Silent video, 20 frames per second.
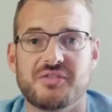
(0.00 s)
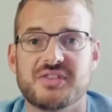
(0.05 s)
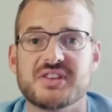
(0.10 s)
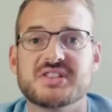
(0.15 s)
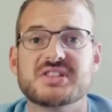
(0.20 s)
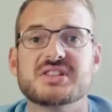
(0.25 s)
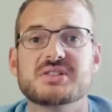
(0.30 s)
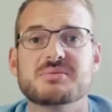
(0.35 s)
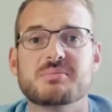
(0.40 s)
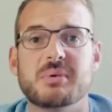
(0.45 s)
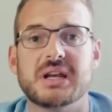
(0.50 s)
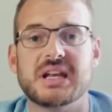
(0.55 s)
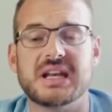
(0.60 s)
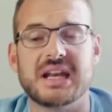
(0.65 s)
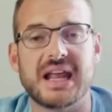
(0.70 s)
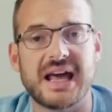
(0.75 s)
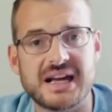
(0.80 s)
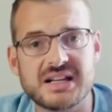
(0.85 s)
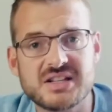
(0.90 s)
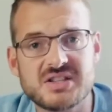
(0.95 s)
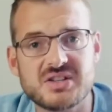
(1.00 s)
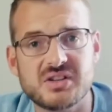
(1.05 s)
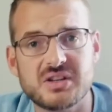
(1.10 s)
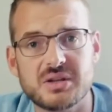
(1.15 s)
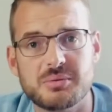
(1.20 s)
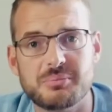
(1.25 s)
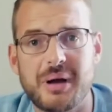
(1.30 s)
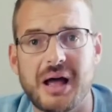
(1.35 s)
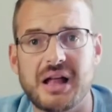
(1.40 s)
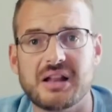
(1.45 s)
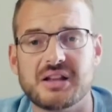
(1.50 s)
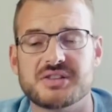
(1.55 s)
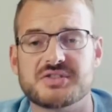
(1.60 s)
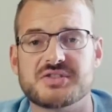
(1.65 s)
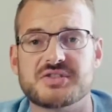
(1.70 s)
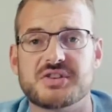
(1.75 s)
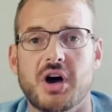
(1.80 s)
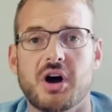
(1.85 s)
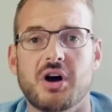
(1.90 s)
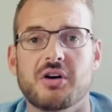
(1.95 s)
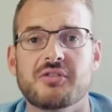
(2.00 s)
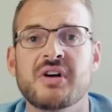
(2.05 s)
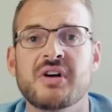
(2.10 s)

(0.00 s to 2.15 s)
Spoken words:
This has been an excellent pellet stove.